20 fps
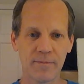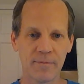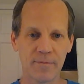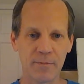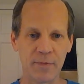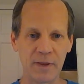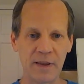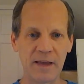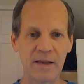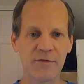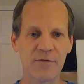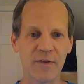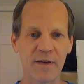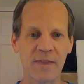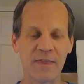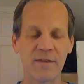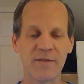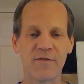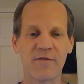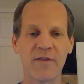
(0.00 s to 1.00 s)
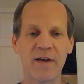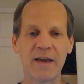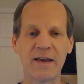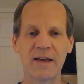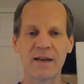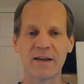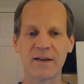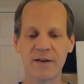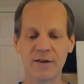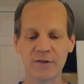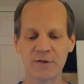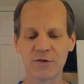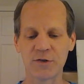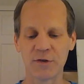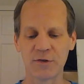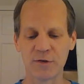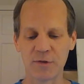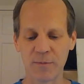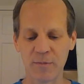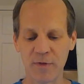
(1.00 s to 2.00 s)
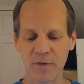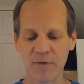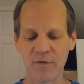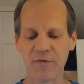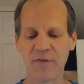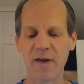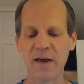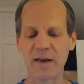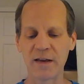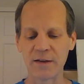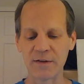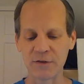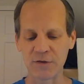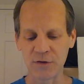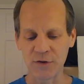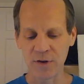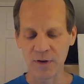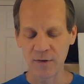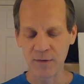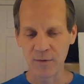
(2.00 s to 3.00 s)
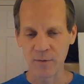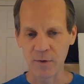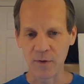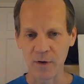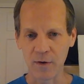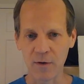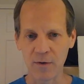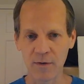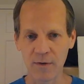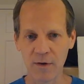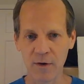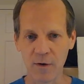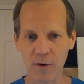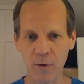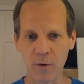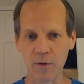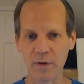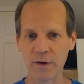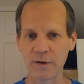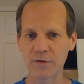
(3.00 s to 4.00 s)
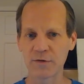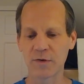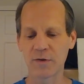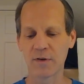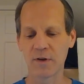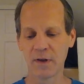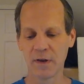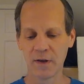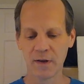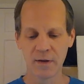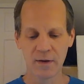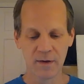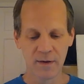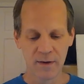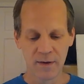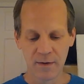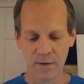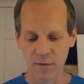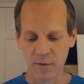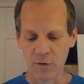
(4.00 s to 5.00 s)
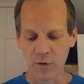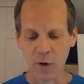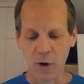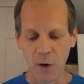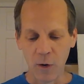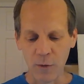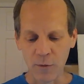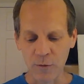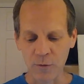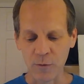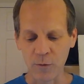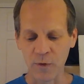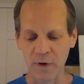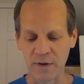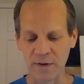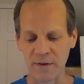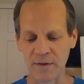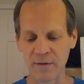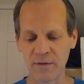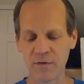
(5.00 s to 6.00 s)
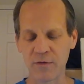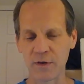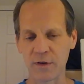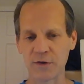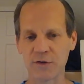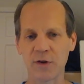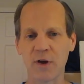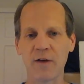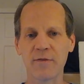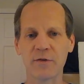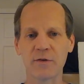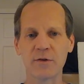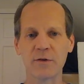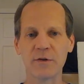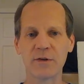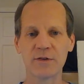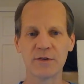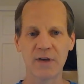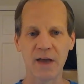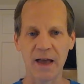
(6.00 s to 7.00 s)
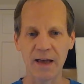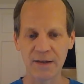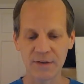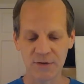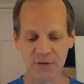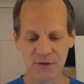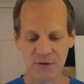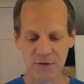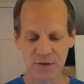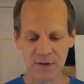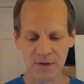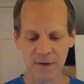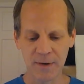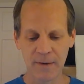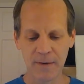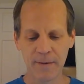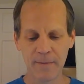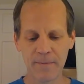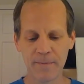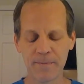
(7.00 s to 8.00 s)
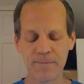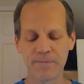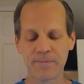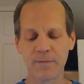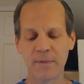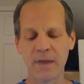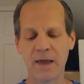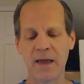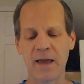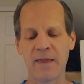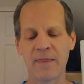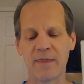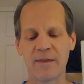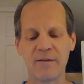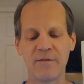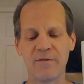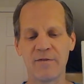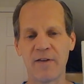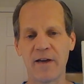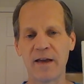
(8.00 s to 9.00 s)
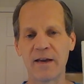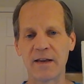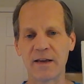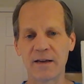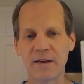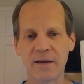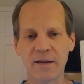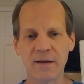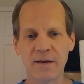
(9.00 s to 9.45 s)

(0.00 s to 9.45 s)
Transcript: belief in the Vedic system. The Vedas were the earliest known written philosophical texts, and the Vedic